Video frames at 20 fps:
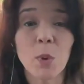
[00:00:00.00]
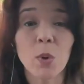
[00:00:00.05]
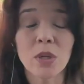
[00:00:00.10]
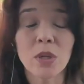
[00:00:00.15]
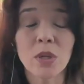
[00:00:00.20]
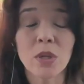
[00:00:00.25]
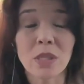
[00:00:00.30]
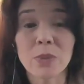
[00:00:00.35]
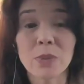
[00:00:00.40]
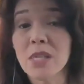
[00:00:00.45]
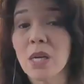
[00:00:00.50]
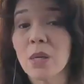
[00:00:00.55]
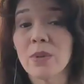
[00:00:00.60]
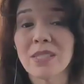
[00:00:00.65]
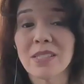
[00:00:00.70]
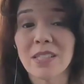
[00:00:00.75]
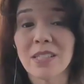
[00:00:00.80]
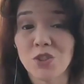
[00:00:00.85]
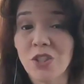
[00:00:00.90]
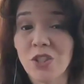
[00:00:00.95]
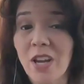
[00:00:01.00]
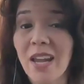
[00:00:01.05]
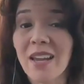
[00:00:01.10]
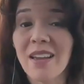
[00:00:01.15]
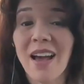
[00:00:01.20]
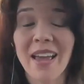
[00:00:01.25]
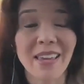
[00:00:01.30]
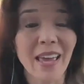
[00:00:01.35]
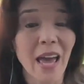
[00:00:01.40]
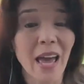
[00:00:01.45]
Portland was known as the
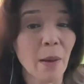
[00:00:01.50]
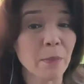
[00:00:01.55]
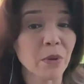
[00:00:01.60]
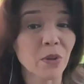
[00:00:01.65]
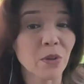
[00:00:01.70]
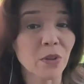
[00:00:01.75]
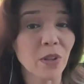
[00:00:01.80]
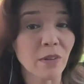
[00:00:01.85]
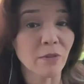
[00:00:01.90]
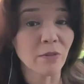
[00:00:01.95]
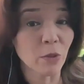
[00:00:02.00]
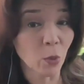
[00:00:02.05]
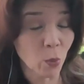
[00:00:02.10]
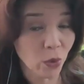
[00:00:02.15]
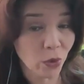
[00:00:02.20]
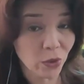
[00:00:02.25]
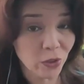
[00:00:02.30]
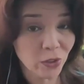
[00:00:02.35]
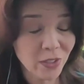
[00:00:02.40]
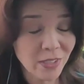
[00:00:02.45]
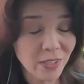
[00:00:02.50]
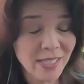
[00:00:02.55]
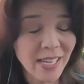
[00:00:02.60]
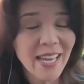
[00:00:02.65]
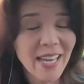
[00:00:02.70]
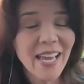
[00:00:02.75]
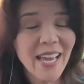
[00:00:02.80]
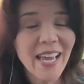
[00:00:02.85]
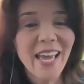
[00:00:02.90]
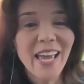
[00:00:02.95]
Shanghai capital of the world.
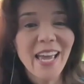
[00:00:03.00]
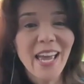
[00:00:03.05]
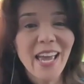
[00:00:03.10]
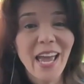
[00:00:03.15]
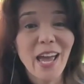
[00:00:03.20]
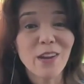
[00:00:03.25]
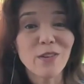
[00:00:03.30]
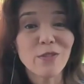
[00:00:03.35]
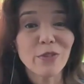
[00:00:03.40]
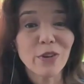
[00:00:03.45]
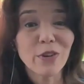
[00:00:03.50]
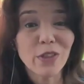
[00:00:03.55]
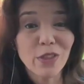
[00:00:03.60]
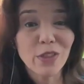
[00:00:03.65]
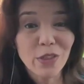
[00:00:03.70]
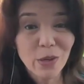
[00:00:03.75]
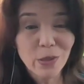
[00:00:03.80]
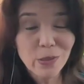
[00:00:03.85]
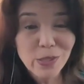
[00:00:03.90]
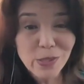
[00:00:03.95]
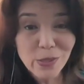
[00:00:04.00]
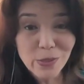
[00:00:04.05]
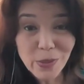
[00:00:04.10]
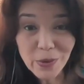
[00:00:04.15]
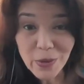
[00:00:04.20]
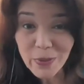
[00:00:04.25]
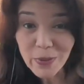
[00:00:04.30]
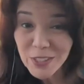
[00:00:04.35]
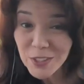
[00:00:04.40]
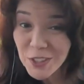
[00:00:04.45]
And for those who
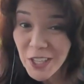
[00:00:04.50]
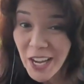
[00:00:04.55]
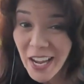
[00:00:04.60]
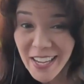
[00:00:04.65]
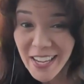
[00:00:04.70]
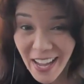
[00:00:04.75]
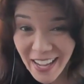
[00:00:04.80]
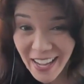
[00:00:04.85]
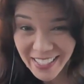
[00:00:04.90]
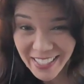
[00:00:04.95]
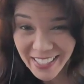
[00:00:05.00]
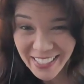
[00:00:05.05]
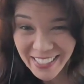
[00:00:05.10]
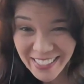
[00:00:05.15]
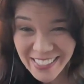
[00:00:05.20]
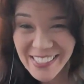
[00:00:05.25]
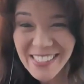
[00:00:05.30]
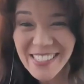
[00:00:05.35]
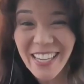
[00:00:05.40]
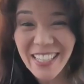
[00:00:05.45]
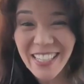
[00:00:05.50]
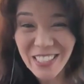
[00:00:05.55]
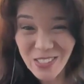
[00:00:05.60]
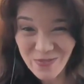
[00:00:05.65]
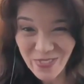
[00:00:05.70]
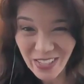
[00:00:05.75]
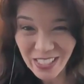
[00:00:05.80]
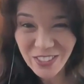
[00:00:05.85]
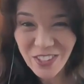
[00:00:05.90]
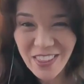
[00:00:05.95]
don't know what Shanghai is,
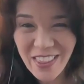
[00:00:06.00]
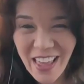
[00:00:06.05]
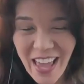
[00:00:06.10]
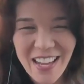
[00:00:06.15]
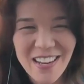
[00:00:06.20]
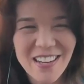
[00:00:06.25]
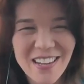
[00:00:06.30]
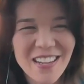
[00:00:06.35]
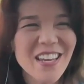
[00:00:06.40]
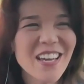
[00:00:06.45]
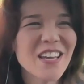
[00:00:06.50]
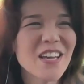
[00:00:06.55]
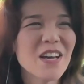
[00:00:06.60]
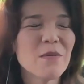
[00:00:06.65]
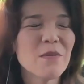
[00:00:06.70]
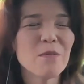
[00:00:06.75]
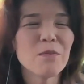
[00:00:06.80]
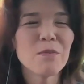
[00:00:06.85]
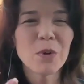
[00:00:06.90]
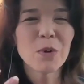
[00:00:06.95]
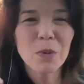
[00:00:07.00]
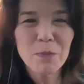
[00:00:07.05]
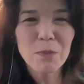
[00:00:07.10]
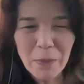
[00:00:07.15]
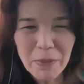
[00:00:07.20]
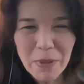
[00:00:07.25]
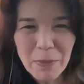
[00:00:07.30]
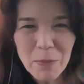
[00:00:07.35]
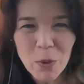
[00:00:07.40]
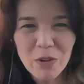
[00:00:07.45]
should mention that we're
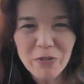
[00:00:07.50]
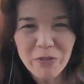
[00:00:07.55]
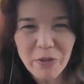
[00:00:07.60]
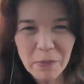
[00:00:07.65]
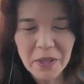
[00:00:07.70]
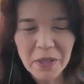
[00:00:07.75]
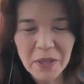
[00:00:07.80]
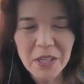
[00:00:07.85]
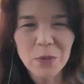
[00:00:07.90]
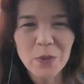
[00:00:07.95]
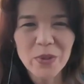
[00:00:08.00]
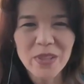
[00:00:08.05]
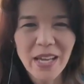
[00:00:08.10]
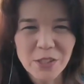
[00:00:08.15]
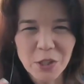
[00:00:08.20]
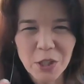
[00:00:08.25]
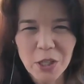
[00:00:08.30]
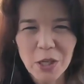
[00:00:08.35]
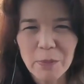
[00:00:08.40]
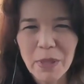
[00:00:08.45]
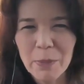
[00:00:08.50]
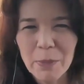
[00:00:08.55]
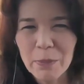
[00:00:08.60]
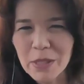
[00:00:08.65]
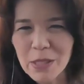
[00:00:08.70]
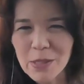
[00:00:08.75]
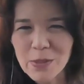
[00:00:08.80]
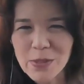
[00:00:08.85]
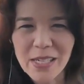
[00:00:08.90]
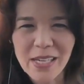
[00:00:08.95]
probably more familiar with that term.
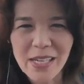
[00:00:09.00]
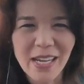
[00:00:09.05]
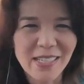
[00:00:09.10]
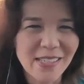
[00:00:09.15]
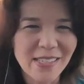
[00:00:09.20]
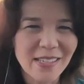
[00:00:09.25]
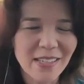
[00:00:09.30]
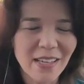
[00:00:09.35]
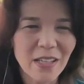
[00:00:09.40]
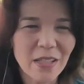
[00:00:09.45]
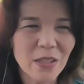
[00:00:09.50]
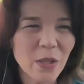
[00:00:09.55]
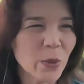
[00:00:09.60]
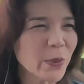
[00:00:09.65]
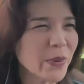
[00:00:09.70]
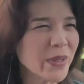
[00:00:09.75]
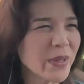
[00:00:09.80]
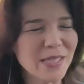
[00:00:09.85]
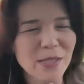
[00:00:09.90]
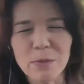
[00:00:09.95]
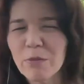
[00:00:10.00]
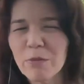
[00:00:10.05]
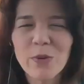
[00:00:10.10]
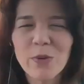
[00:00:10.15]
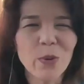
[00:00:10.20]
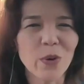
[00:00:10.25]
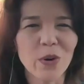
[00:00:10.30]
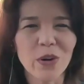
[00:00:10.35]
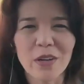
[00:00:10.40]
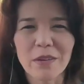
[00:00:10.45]
People use it as colloquialism
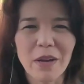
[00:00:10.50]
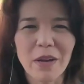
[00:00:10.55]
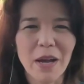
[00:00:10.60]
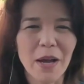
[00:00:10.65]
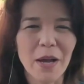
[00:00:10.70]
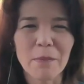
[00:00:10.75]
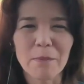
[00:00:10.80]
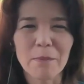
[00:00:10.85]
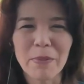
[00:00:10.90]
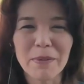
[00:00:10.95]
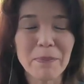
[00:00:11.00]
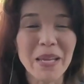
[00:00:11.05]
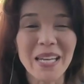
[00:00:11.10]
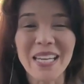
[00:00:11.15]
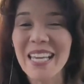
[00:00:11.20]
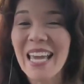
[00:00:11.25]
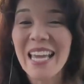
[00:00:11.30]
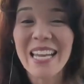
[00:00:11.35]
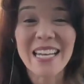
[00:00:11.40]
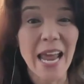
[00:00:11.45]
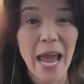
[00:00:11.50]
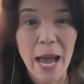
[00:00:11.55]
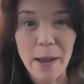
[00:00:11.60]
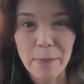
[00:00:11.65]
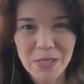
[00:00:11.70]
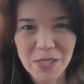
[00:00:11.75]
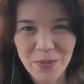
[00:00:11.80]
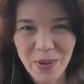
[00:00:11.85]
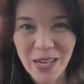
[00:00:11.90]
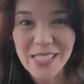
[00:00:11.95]
for being
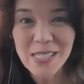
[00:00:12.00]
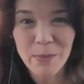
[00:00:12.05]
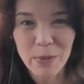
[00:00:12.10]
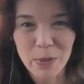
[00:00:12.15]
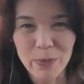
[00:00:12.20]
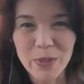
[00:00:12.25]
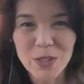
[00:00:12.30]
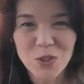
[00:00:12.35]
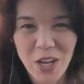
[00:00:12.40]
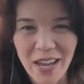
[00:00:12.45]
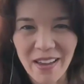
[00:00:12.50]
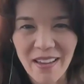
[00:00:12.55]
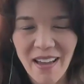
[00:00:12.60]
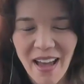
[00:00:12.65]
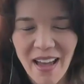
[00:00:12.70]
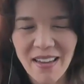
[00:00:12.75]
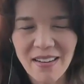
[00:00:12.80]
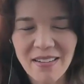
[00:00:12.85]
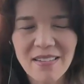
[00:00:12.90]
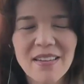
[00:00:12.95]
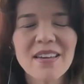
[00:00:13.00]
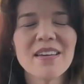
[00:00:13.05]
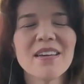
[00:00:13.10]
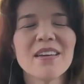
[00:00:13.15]
kidnapped, right? Someone was Shanghaied.